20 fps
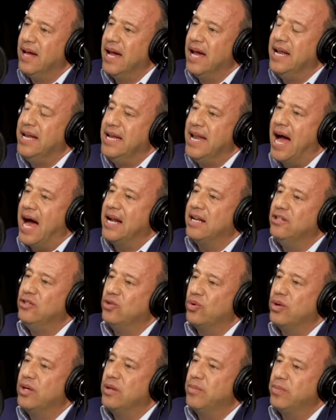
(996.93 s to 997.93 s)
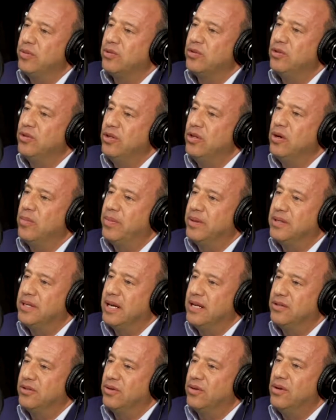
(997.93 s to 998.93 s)
and not enjoy the pursuit of your
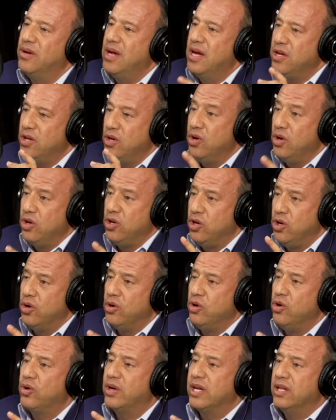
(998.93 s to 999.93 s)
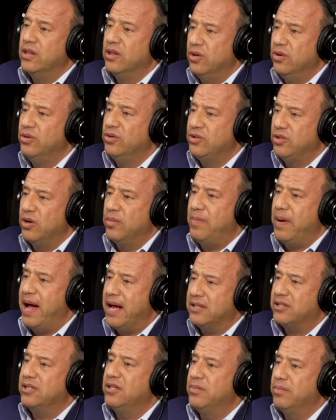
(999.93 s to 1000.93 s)
potential. You, sure. you you can lose your
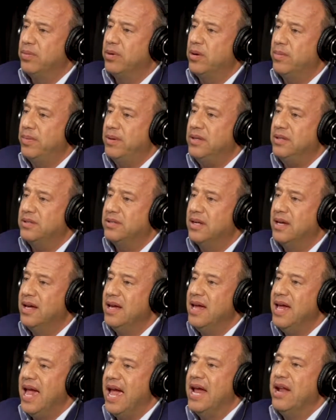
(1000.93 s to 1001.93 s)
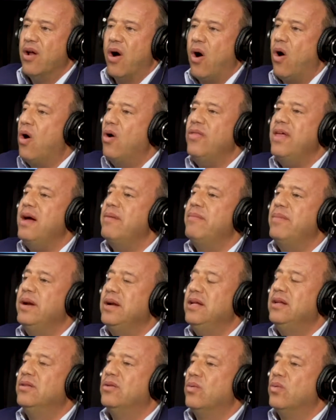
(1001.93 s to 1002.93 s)
passion and purpose, and all that
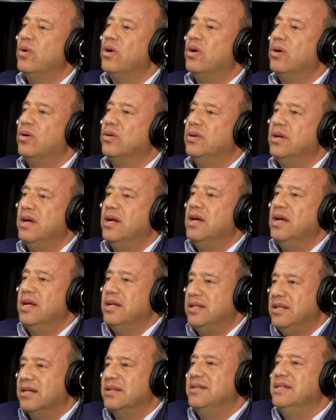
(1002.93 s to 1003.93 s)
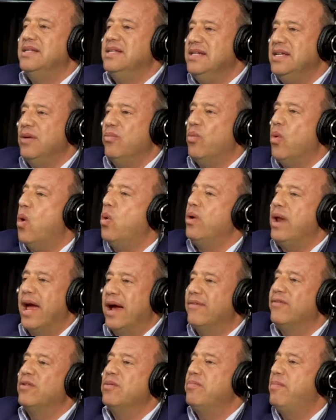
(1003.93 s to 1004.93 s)
money in the world does won't
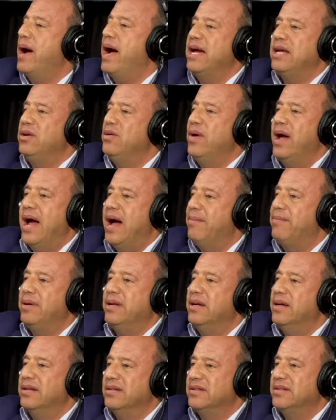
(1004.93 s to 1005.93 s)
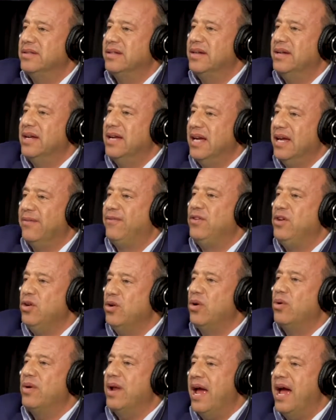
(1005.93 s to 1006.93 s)
ever buy you happiness if you
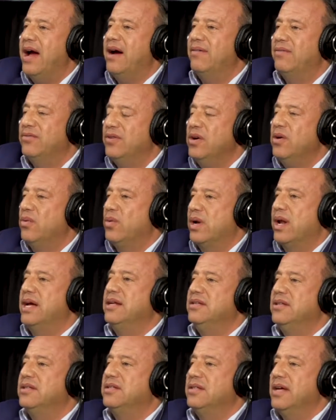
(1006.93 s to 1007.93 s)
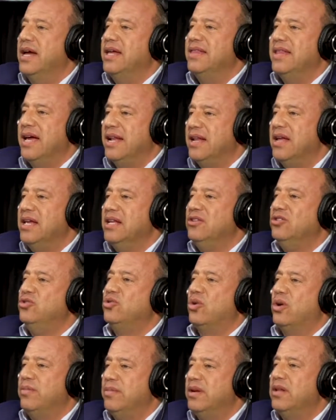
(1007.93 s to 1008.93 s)
don't have what I just said, that
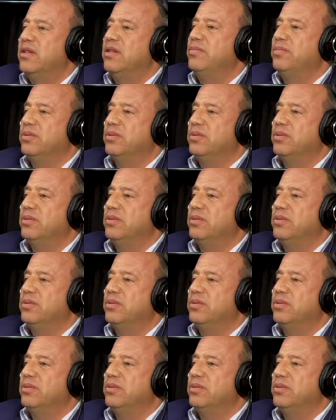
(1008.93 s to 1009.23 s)
enjoyment of the